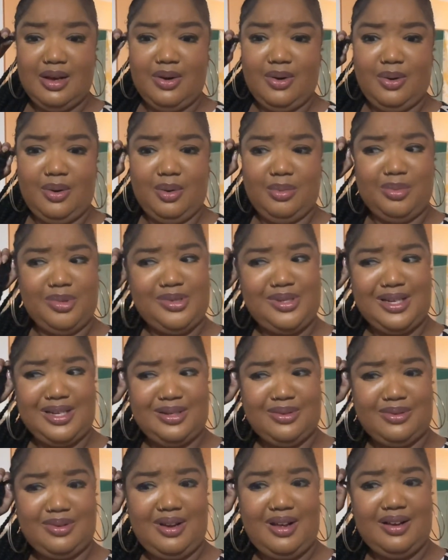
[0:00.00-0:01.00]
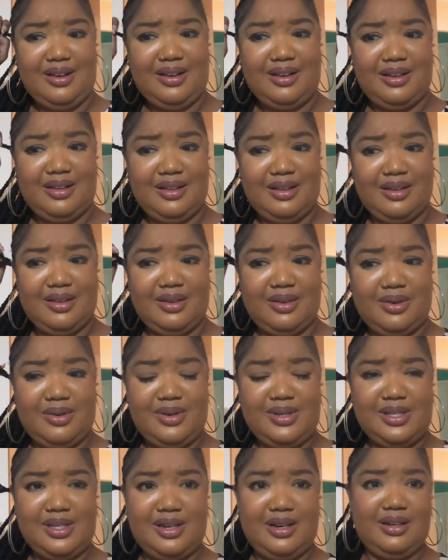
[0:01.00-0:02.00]
almost 8 o'clock, or
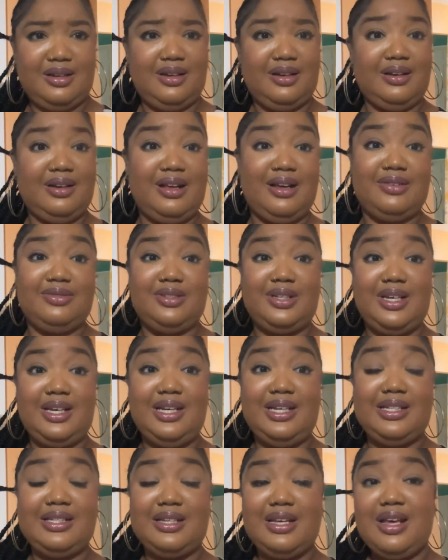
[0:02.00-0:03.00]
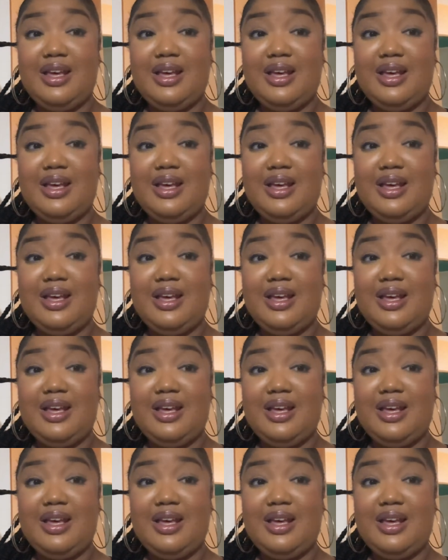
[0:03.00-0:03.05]
is it a little after 8?